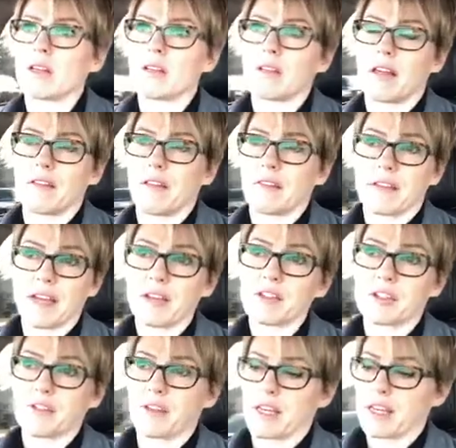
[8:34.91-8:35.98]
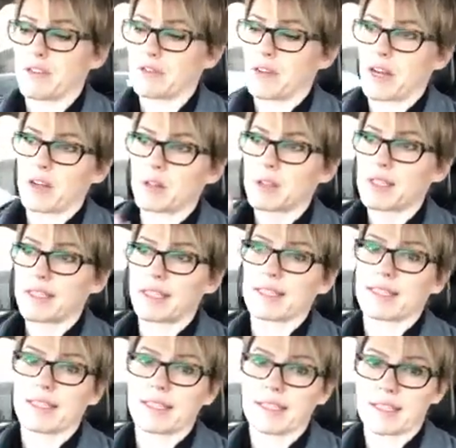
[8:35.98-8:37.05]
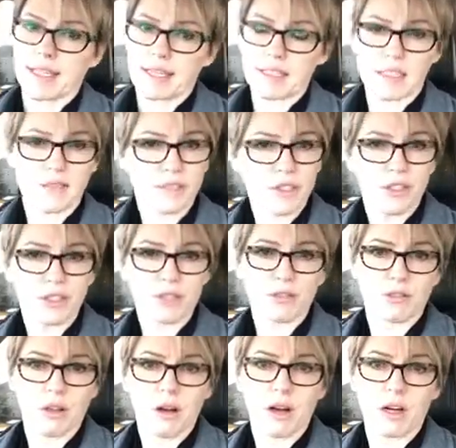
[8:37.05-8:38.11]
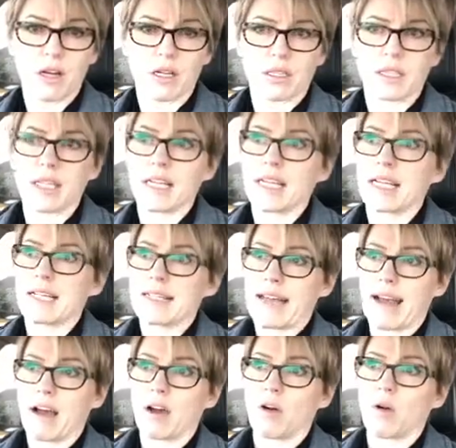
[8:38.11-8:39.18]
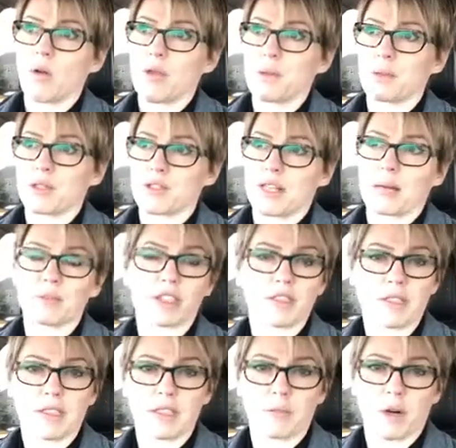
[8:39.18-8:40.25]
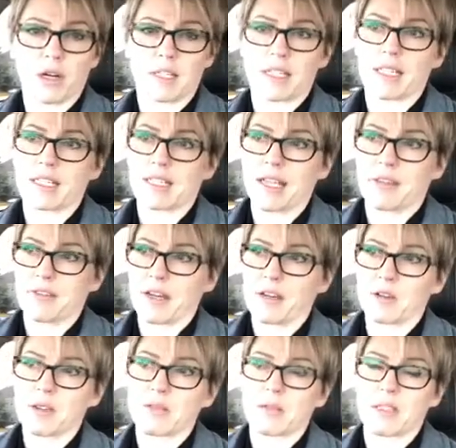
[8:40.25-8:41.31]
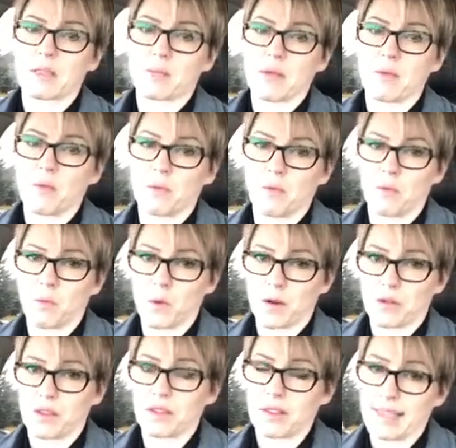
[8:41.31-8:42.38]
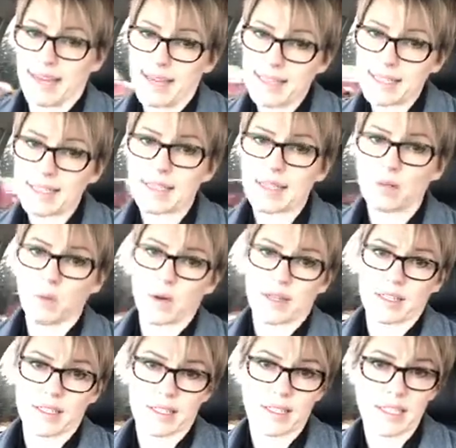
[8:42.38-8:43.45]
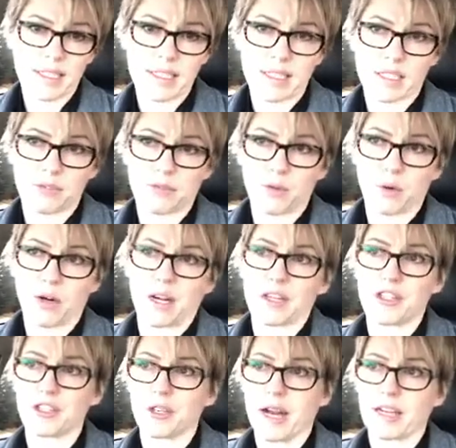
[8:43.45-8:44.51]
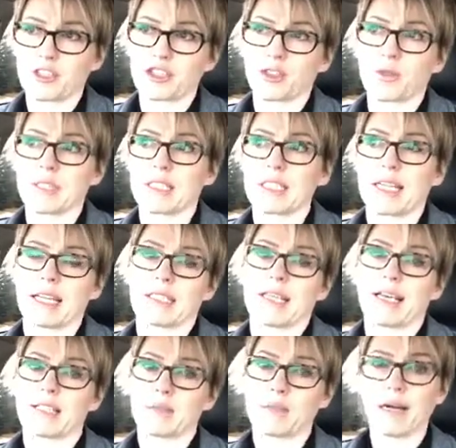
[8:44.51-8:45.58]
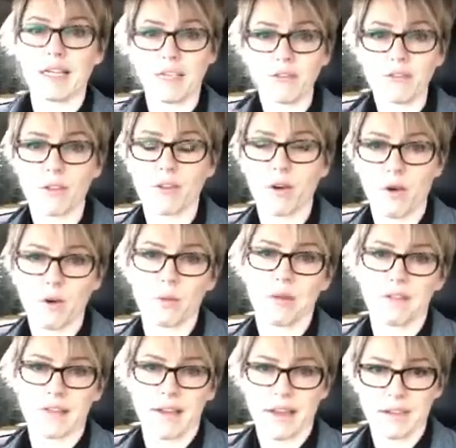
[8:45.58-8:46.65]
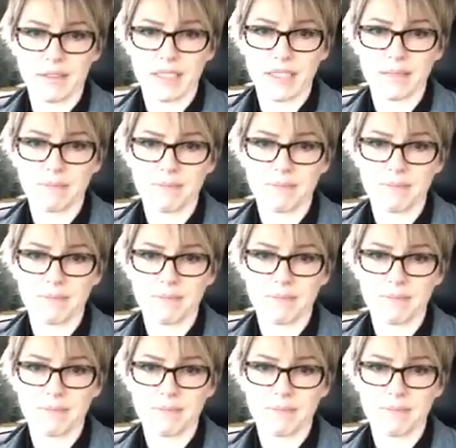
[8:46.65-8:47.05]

and then the other thing, if the house sits and sits for too long, now the perception in the market is that the house must be worth less than what it's listed for, and you're actually going to get less money for the home in the end